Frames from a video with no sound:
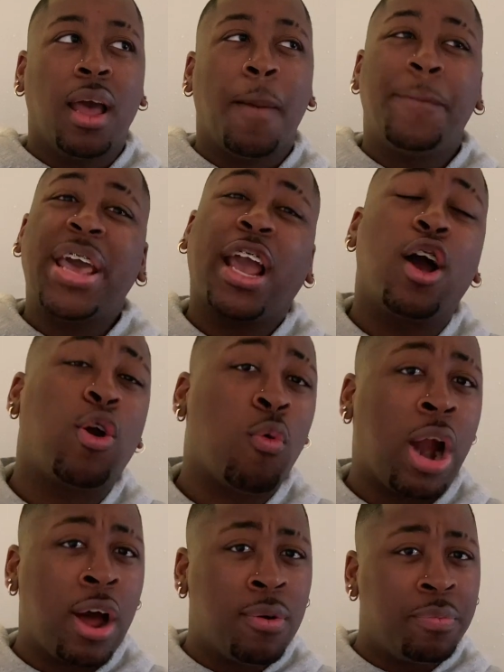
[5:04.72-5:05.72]
pack of
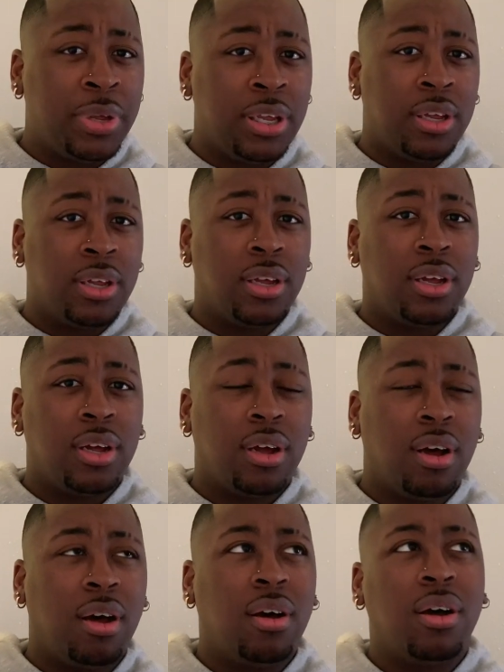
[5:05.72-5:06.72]
ground meat.
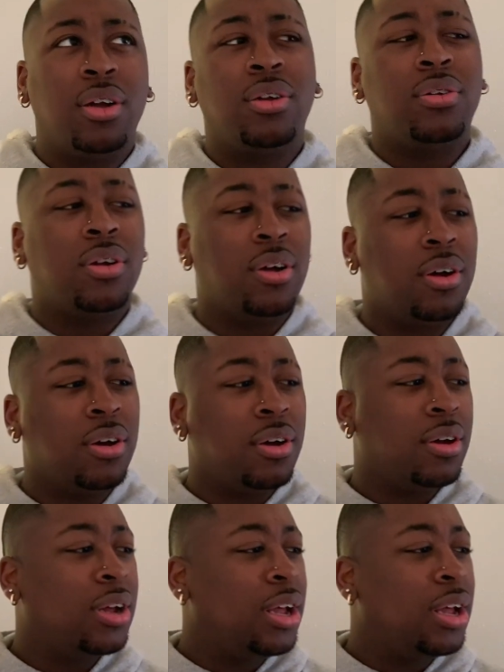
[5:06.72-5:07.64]
It